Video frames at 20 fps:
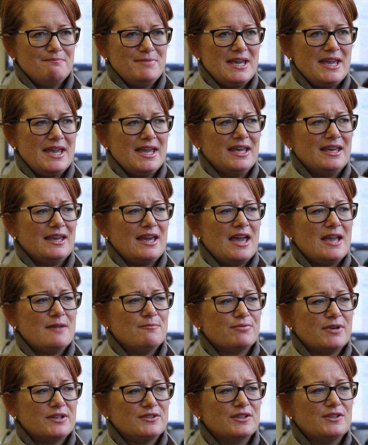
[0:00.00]
Being a
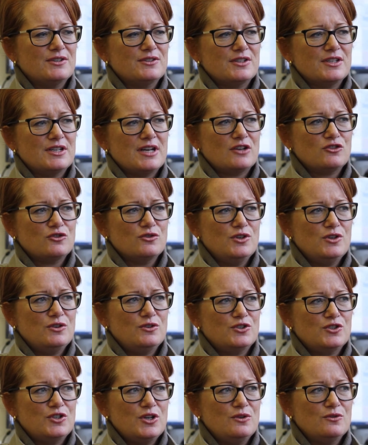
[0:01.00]
president of the National Union of
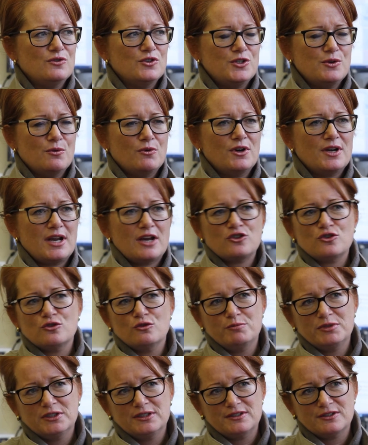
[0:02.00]
Students, you are a
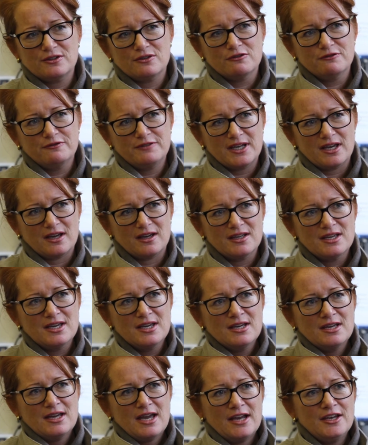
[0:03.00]
national political figure.
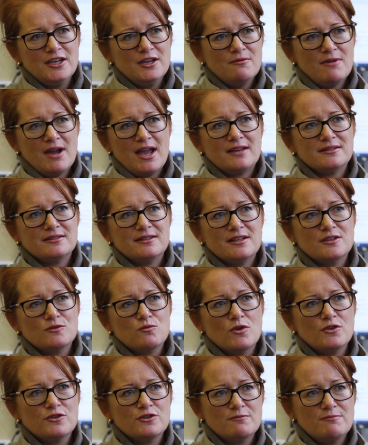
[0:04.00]
NUS is
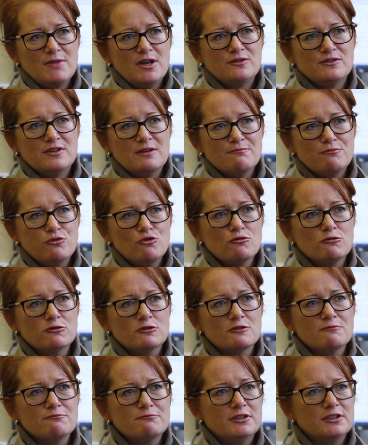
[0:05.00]
one of the most
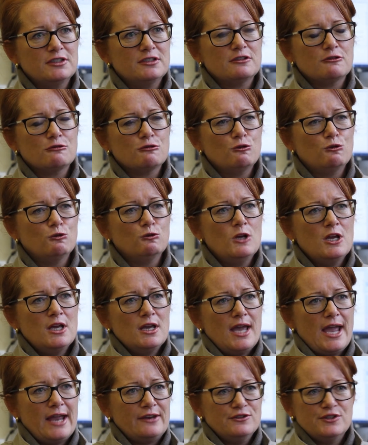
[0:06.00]
important political
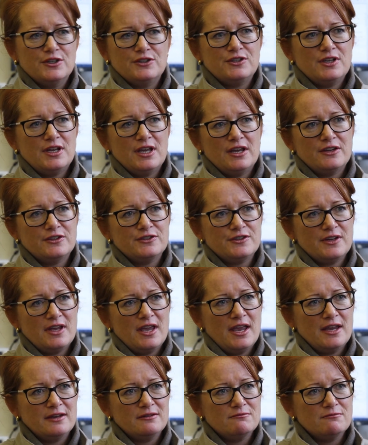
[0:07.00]
entities
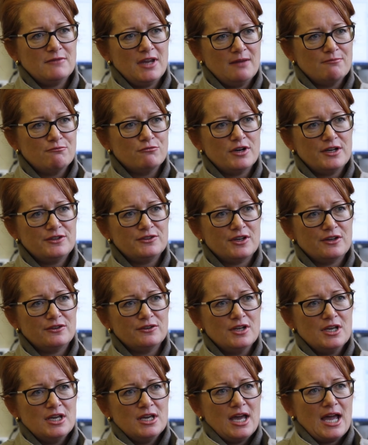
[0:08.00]
in Britain,
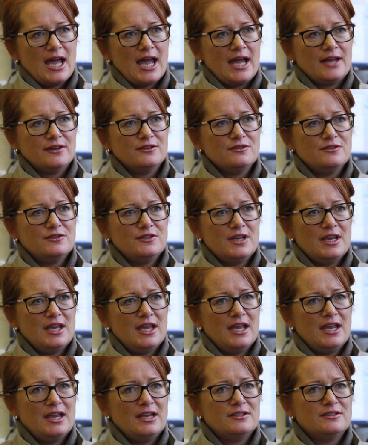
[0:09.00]
and
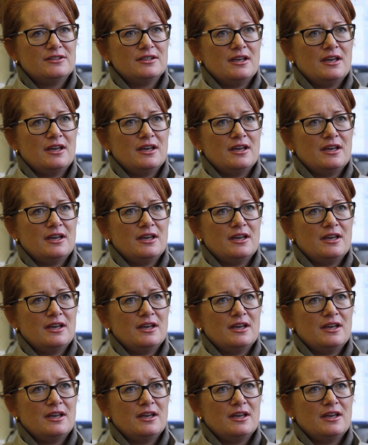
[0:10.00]
it